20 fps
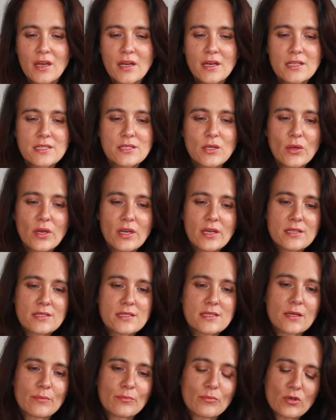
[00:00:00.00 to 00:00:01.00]
So here's
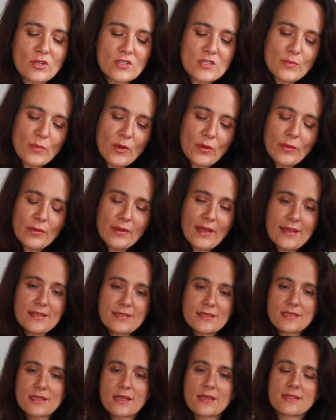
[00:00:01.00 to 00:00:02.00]
some possible
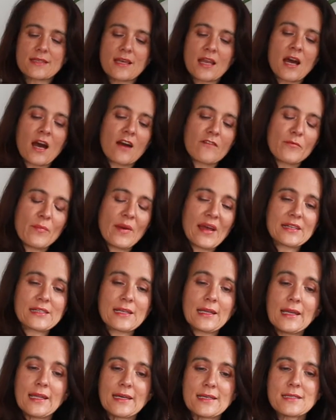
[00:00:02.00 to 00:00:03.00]
answers, and I've made a
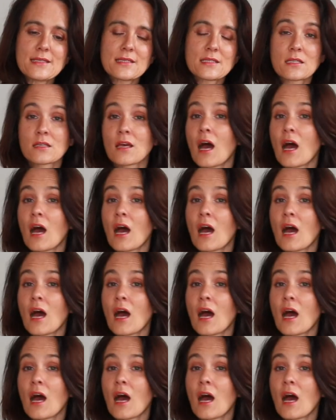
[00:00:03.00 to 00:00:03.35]
list.